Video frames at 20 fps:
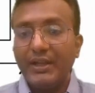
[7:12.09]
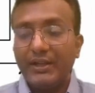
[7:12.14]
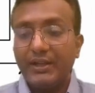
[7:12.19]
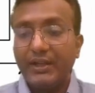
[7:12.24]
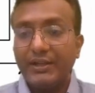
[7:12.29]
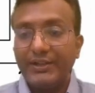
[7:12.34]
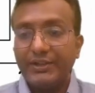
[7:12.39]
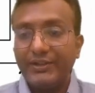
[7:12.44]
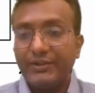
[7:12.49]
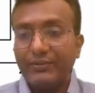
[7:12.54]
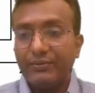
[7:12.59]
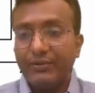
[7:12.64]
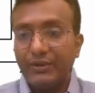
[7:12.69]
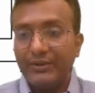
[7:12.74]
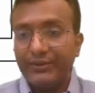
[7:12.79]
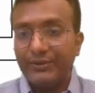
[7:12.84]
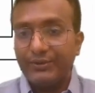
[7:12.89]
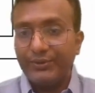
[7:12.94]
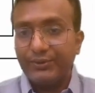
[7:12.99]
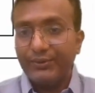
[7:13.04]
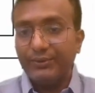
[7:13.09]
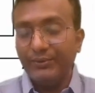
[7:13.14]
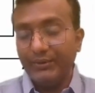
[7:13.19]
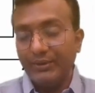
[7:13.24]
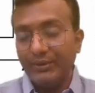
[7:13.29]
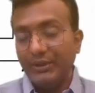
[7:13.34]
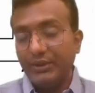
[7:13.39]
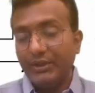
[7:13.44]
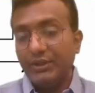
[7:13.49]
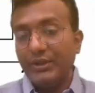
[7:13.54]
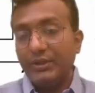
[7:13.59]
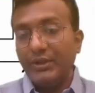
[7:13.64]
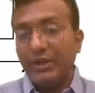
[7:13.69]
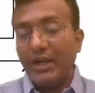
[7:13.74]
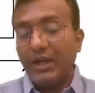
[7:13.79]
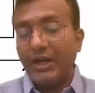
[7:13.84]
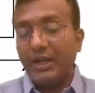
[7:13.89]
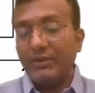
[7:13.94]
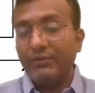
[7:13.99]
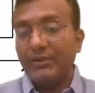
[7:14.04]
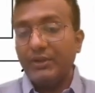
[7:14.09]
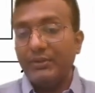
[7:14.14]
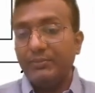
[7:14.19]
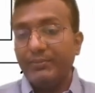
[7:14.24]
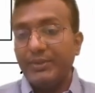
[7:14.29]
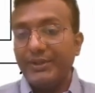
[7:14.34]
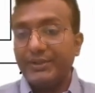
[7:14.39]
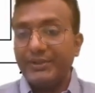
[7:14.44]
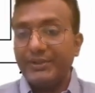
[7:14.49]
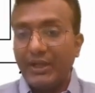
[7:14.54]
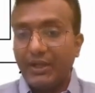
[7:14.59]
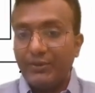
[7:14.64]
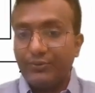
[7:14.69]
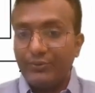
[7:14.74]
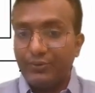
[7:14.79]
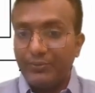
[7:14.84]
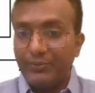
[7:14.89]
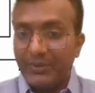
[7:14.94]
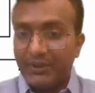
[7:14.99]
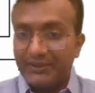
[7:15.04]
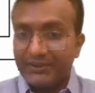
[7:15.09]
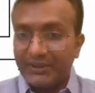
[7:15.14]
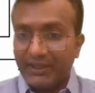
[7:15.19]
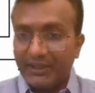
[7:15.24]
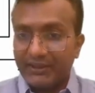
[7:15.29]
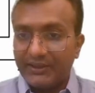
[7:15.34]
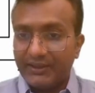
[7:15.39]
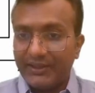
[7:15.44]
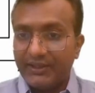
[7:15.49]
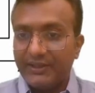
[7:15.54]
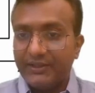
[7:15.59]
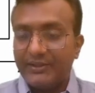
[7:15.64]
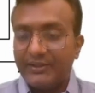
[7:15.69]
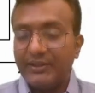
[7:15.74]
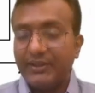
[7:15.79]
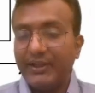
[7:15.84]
that is equivalent to R1 plus R2 plus R3.